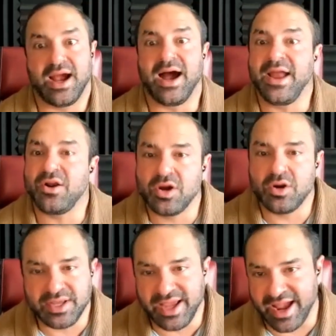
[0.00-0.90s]
I don't know
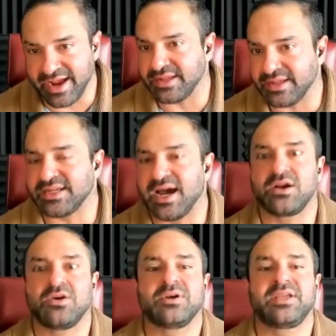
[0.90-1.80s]
what CAC is. I don't
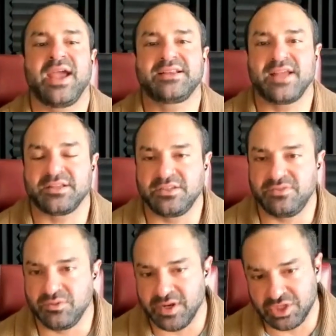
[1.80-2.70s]
know what CAC to
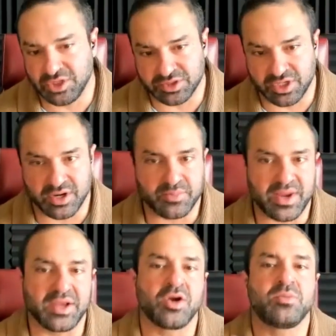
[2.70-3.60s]
LTV ratios are.
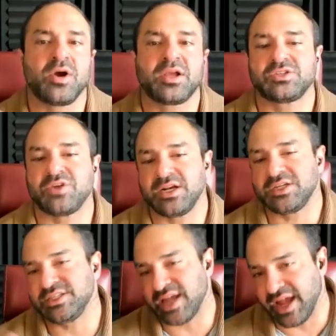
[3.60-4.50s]
My go-to-market strategy
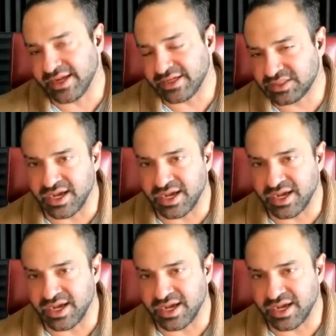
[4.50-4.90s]
is X.